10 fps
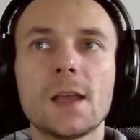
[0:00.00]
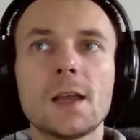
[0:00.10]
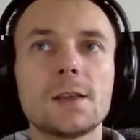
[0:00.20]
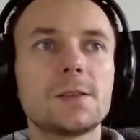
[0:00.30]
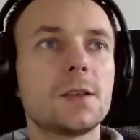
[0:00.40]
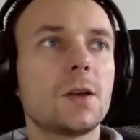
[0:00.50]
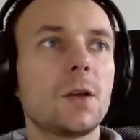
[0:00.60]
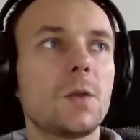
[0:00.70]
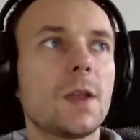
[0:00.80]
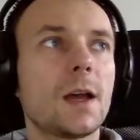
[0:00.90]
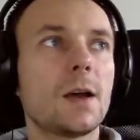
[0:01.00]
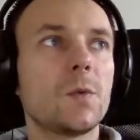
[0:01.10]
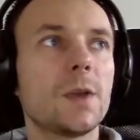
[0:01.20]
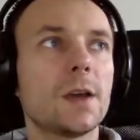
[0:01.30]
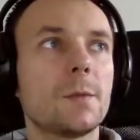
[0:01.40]
So now
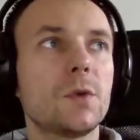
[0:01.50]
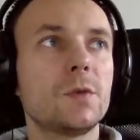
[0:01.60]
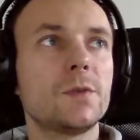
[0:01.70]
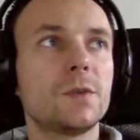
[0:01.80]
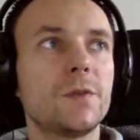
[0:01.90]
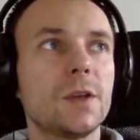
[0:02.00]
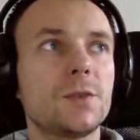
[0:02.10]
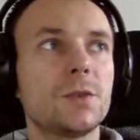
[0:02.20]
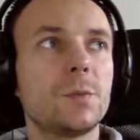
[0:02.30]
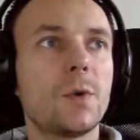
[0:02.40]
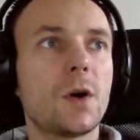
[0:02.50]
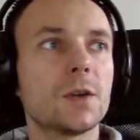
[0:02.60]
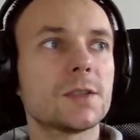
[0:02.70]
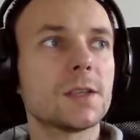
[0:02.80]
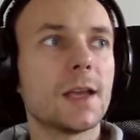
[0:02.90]
we are moved to
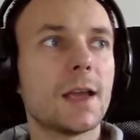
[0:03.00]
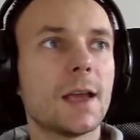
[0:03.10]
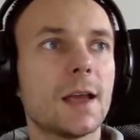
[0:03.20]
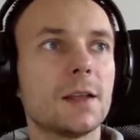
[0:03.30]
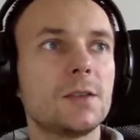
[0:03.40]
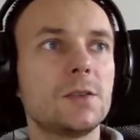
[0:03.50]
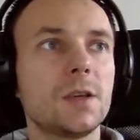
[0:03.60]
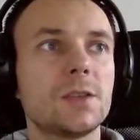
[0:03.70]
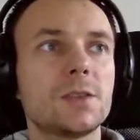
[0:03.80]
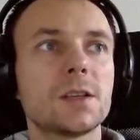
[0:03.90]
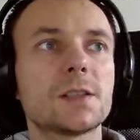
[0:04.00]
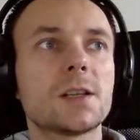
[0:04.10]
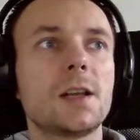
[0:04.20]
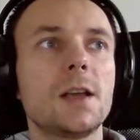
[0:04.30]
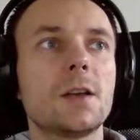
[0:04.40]
VirtualBox, and you can
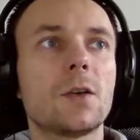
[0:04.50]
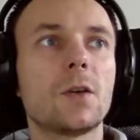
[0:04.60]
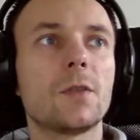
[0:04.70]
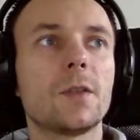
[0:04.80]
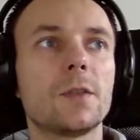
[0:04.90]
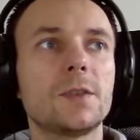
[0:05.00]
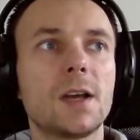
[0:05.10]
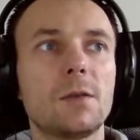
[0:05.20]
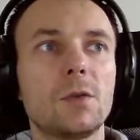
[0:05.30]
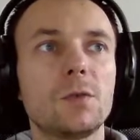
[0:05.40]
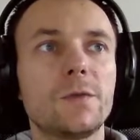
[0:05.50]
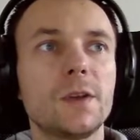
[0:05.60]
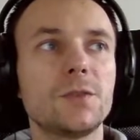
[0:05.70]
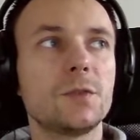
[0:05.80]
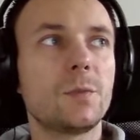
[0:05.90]
just click on download
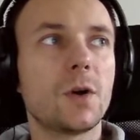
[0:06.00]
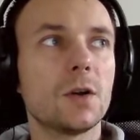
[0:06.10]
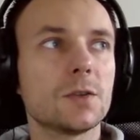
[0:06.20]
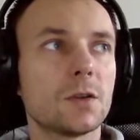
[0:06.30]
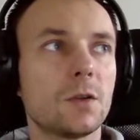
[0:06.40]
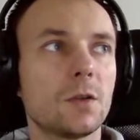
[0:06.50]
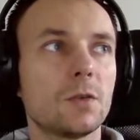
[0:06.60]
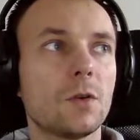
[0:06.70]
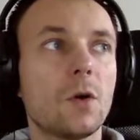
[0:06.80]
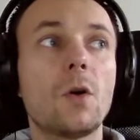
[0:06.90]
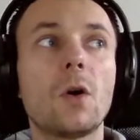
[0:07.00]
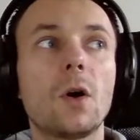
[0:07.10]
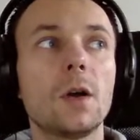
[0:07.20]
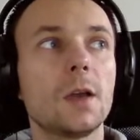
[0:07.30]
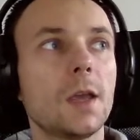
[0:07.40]
VirtualBox
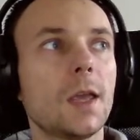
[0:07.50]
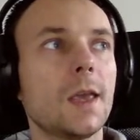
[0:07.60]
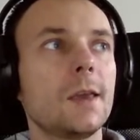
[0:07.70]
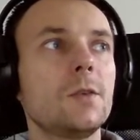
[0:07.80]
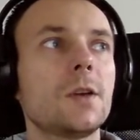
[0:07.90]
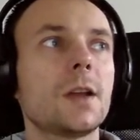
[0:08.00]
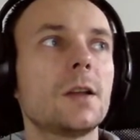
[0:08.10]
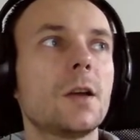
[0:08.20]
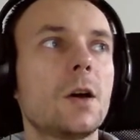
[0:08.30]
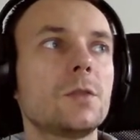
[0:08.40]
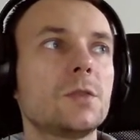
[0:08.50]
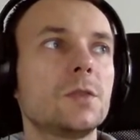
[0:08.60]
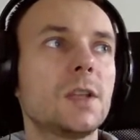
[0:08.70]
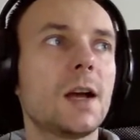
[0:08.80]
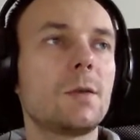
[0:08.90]
or you can go
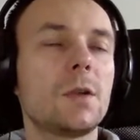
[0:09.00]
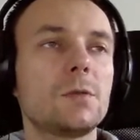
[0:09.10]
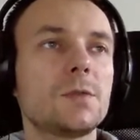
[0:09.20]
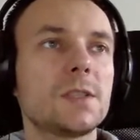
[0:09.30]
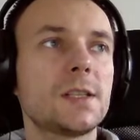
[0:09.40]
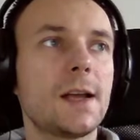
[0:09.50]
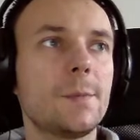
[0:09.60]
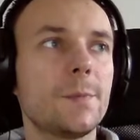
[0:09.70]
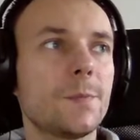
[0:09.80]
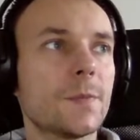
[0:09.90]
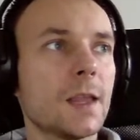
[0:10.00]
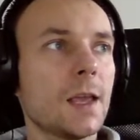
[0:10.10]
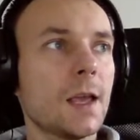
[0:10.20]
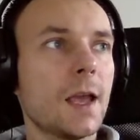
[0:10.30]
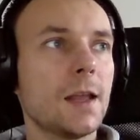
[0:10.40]
to downloads tab,
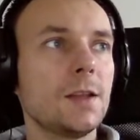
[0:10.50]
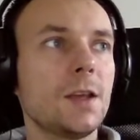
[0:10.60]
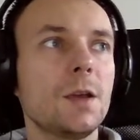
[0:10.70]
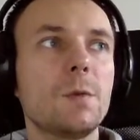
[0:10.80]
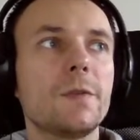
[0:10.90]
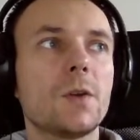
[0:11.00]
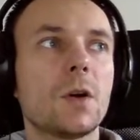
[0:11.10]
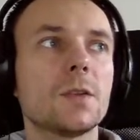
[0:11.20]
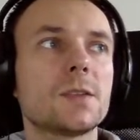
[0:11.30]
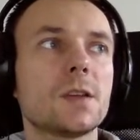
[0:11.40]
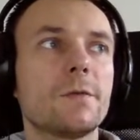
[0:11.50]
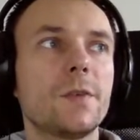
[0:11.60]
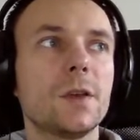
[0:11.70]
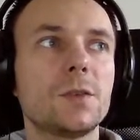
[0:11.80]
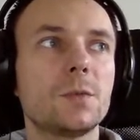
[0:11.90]
and here we've got some
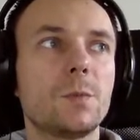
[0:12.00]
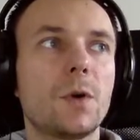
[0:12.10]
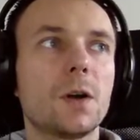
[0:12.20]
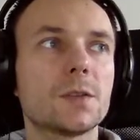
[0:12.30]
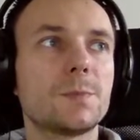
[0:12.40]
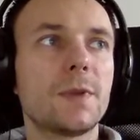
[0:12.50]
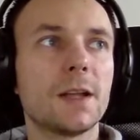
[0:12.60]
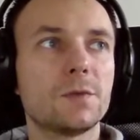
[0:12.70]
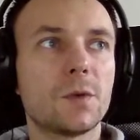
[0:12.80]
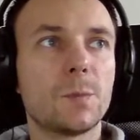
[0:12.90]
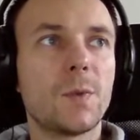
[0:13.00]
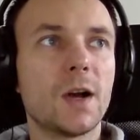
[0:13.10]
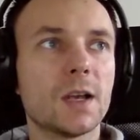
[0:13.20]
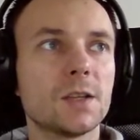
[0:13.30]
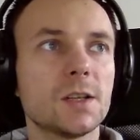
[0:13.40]
VirtualBox platform
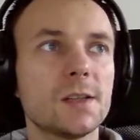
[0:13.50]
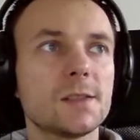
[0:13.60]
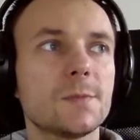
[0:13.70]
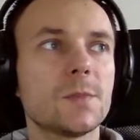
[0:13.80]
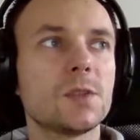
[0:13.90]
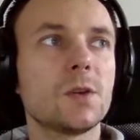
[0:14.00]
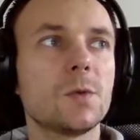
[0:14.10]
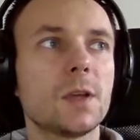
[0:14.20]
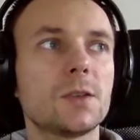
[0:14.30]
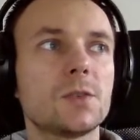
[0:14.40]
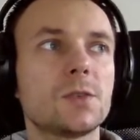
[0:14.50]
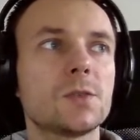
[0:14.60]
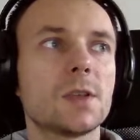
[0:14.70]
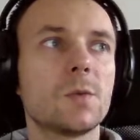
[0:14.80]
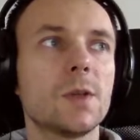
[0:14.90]
packages, so we can
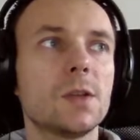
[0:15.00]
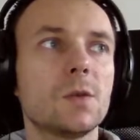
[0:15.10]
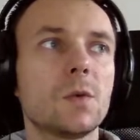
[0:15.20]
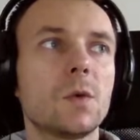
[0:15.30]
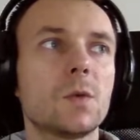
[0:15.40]
choose a Windows